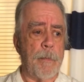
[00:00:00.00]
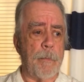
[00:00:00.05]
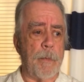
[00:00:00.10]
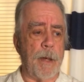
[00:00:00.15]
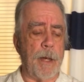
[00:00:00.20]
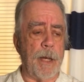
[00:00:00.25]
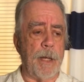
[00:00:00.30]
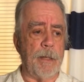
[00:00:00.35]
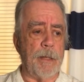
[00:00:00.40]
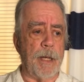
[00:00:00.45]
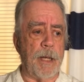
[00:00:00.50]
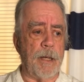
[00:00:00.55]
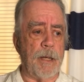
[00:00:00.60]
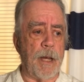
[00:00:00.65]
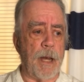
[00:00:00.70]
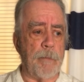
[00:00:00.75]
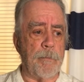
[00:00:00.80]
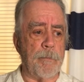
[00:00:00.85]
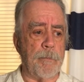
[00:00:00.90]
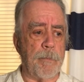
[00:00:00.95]

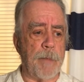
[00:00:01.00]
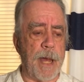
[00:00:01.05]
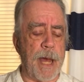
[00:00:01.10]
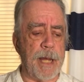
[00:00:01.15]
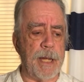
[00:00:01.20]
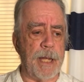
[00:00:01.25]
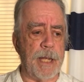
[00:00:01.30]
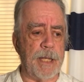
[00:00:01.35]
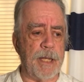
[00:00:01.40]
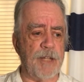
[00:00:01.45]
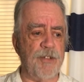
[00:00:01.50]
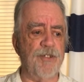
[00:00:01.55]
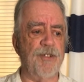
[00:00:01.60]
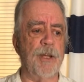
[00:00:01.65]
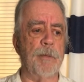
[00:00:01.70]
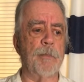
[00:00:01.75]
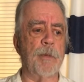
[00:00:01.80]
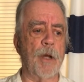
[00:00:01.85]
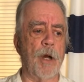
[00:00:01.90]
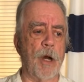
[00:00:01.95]
I had a
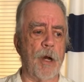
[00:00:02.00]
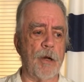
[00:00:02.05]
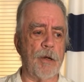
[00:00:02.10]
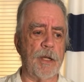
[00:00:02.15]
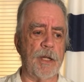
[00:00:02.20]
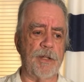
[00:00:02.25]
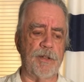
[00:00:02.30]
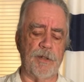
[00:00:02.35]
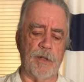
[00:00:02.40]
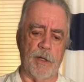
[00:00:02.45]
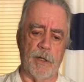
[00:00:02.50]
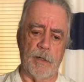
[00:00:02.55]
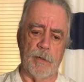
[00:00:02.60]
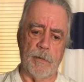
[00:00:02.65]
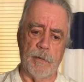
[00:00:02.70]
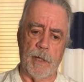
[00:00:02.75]
Zimgar guitar.